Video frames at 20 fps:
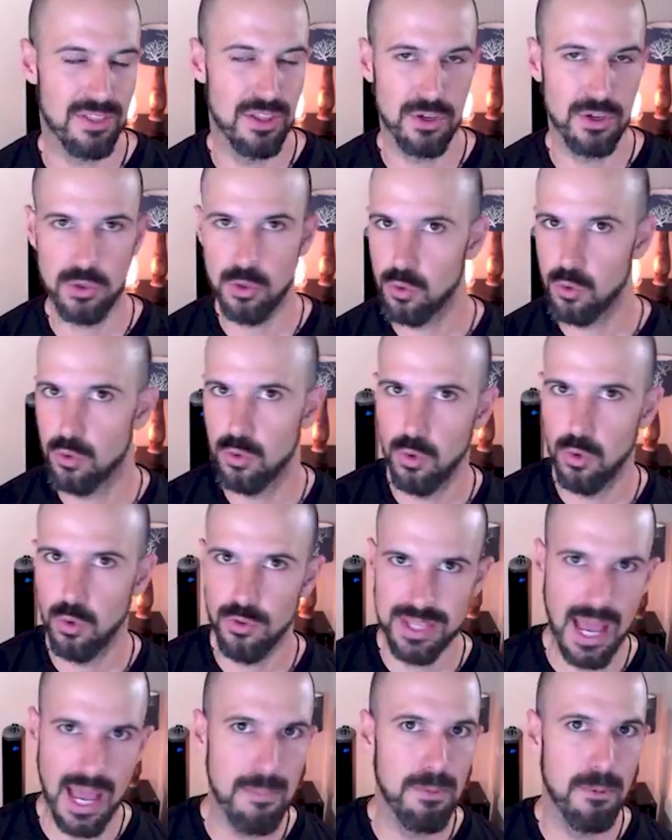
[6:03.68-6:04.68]
the Google or
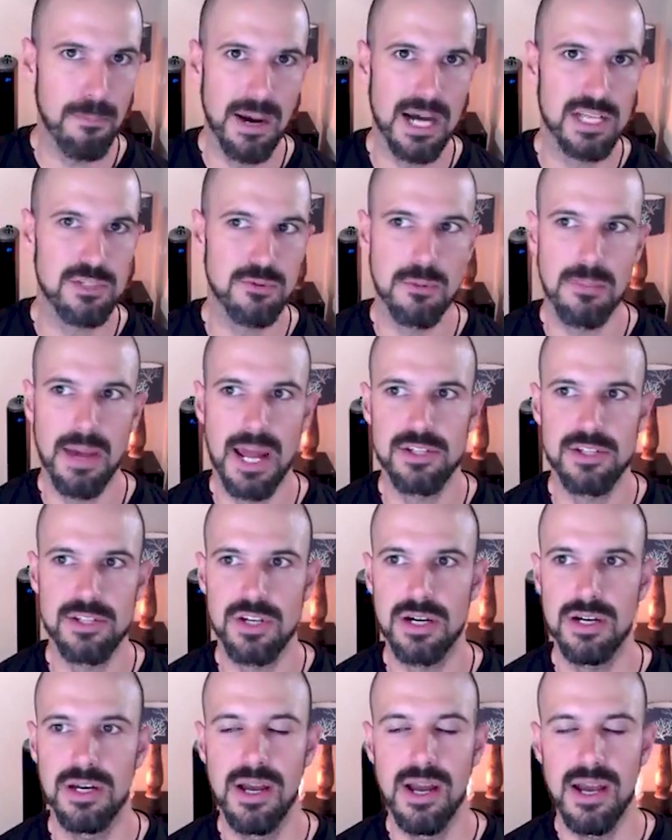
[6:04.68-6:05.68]
the Apple Password
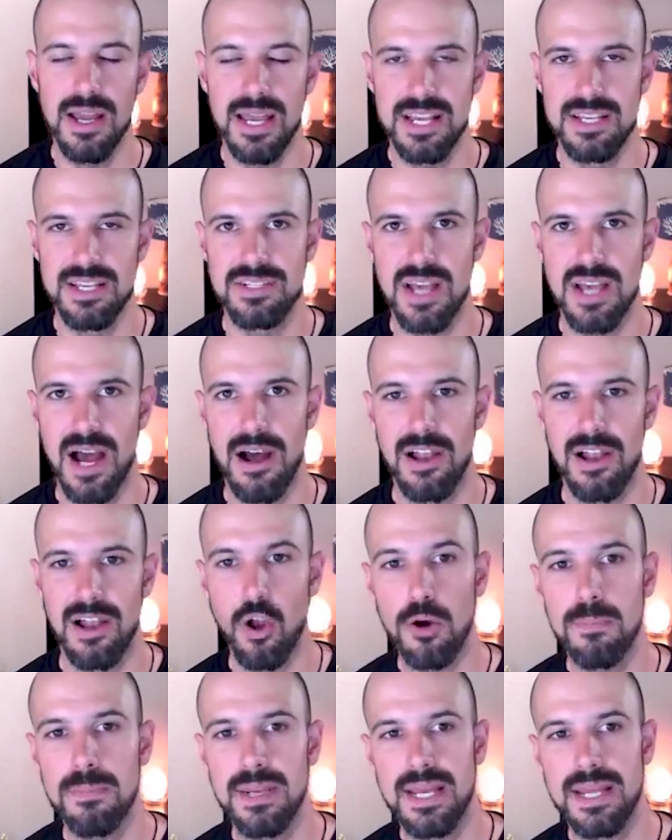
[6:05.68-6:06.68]
Manager is uh,
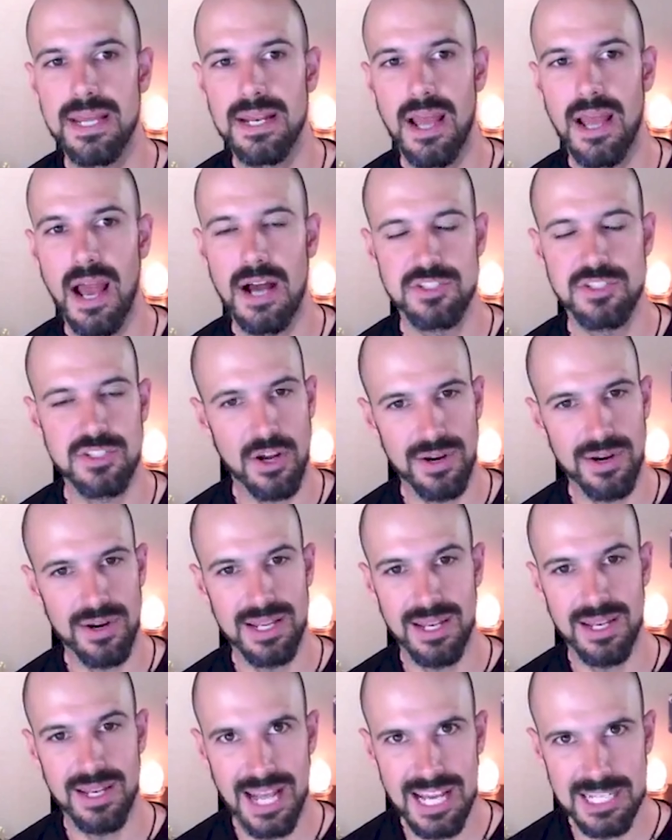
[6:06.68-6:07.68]
log me in. Uh,
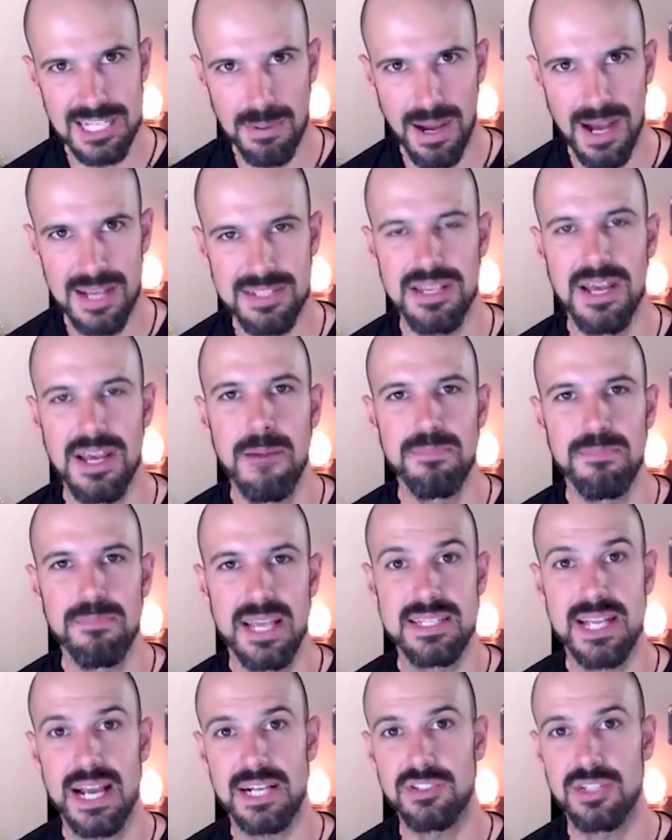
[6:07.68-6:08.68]
sorry, LastPass
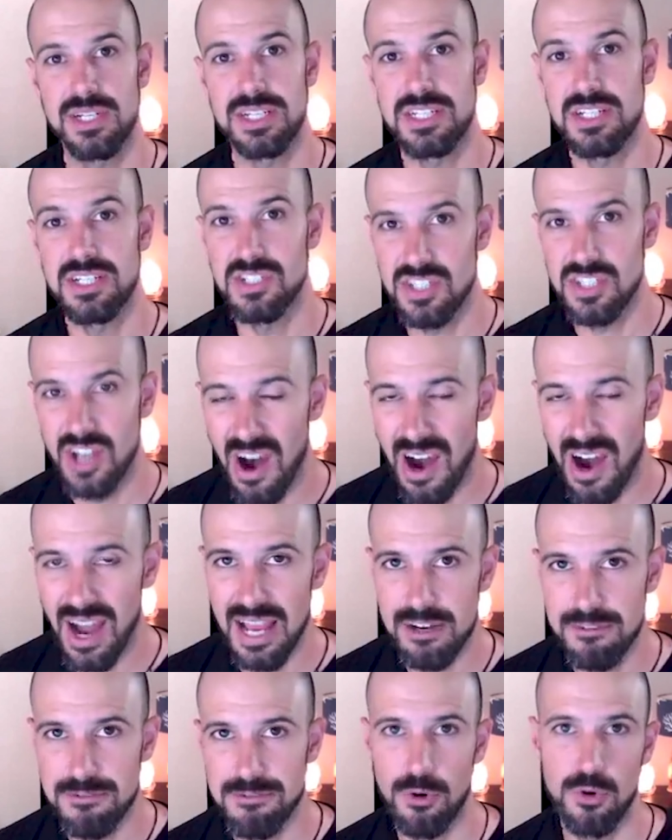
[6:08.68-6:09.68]
is actually
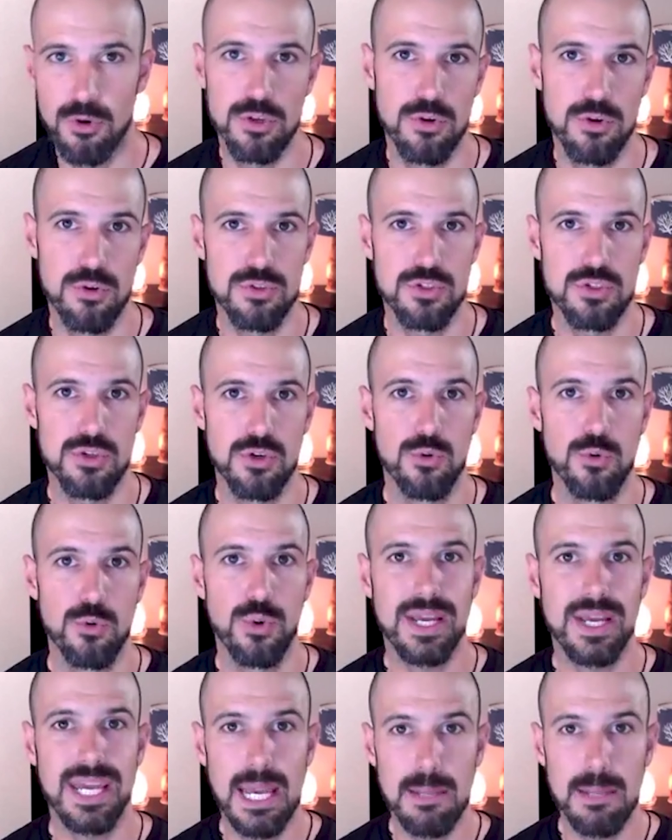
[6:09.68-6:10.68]
designed for you to
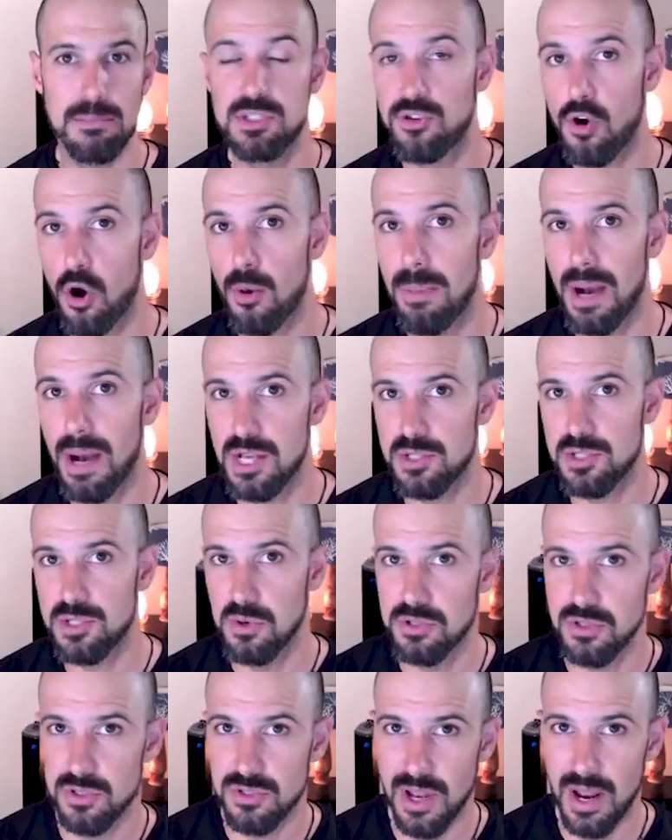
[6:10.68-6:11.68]
keep strong
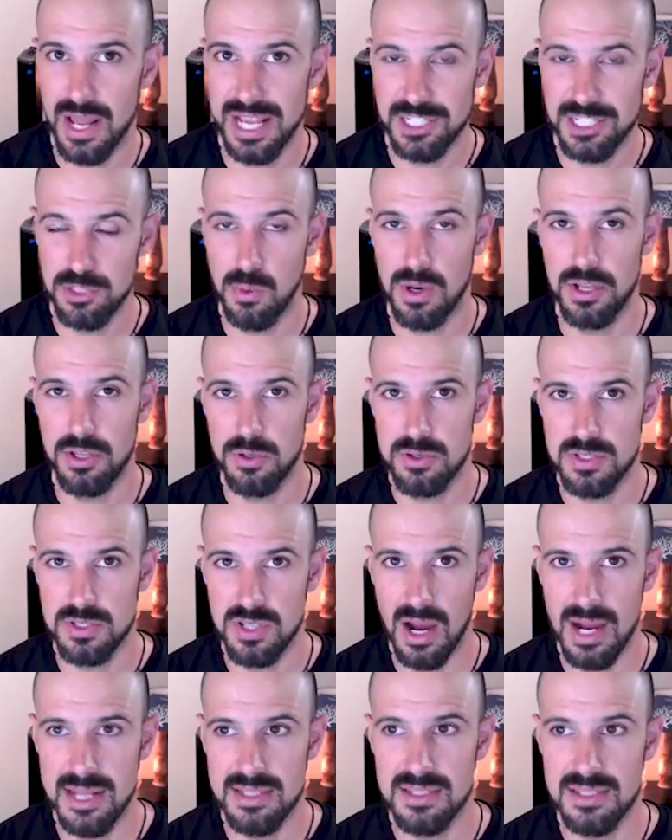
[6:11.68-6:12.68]
passwords on each one of your
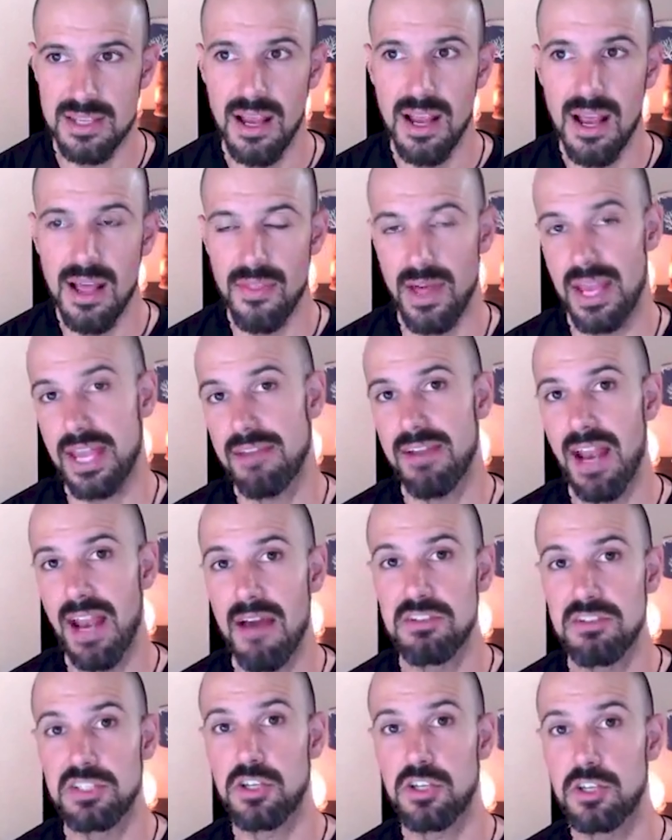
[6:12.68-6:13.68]
sites. They even
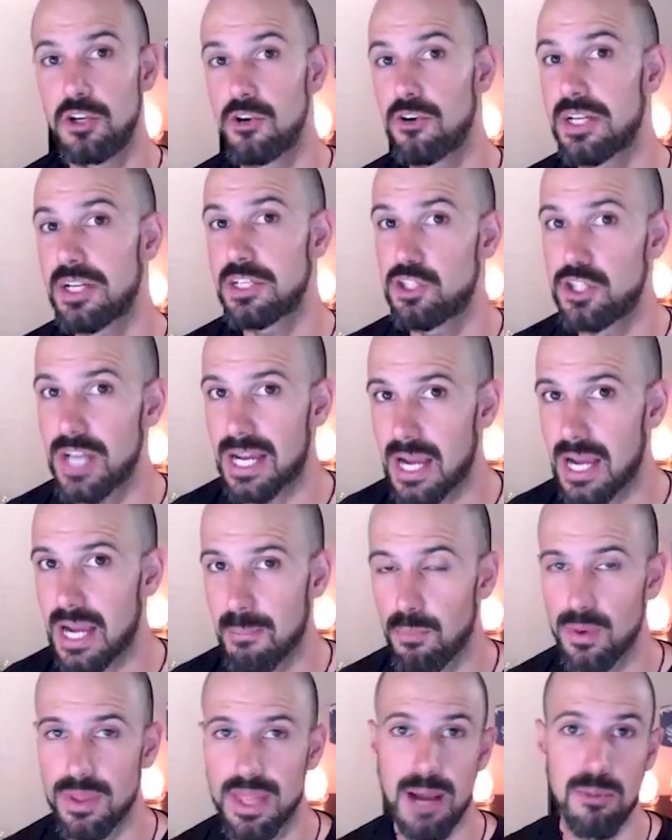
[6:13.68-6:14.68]
have a security
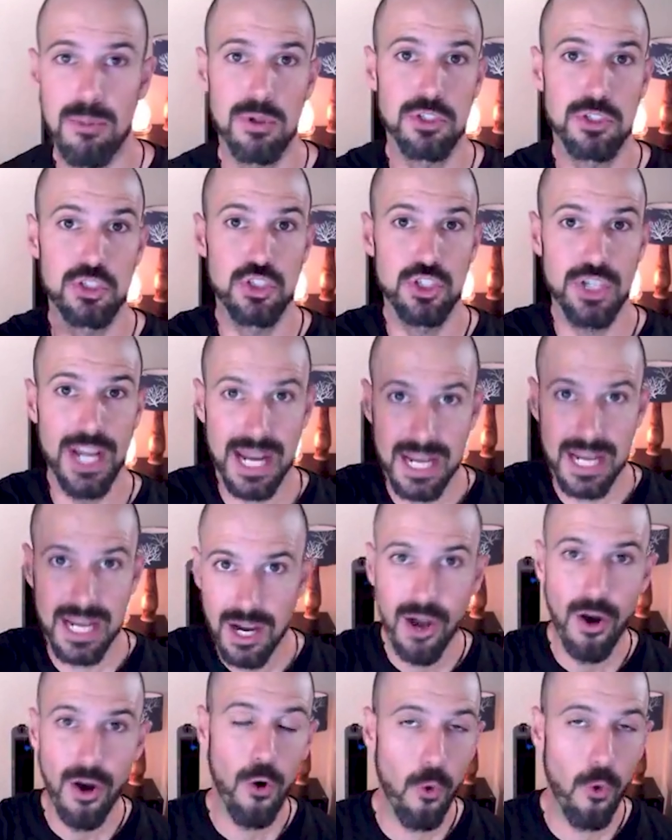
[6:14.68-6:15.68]
checkup where they will check
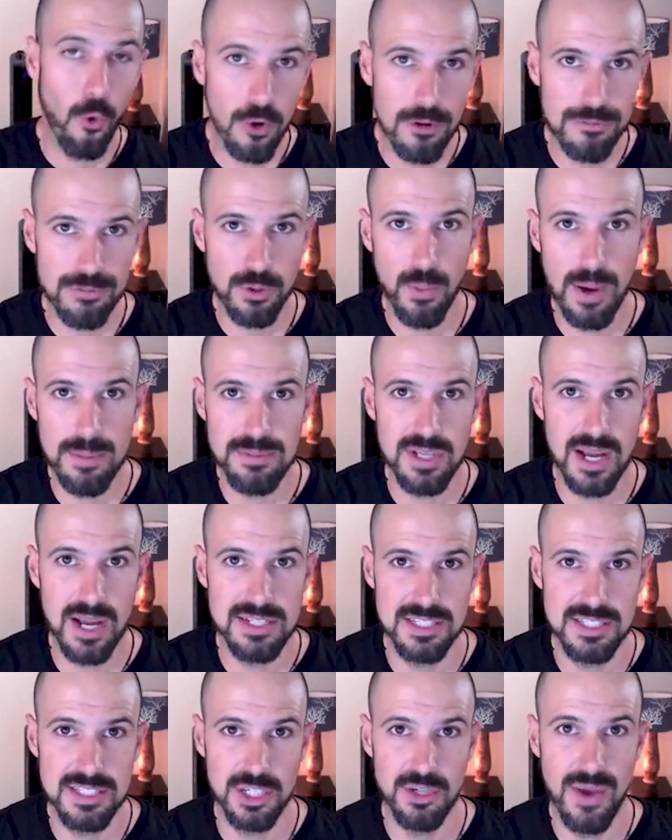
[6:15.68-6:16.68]
all of the
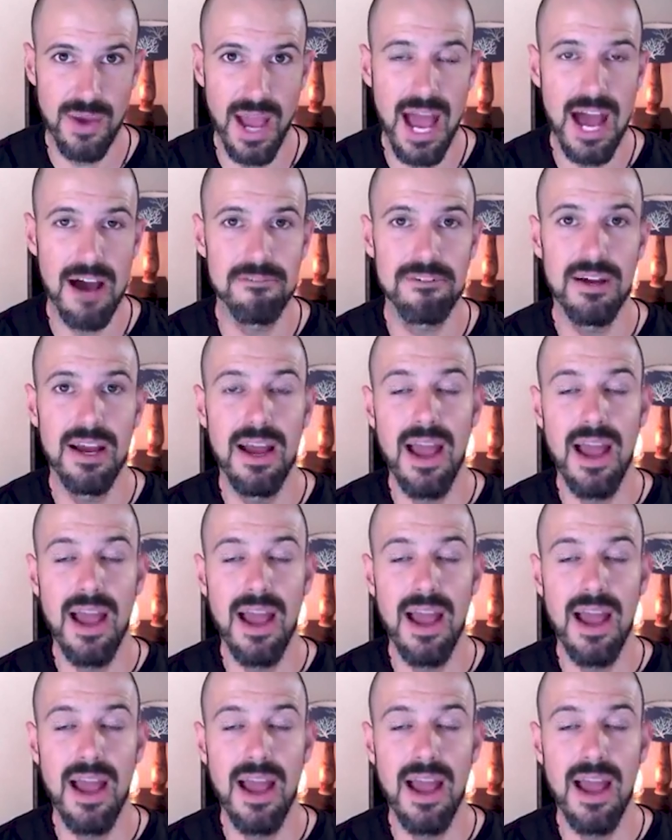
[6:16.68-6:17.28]
websites that you have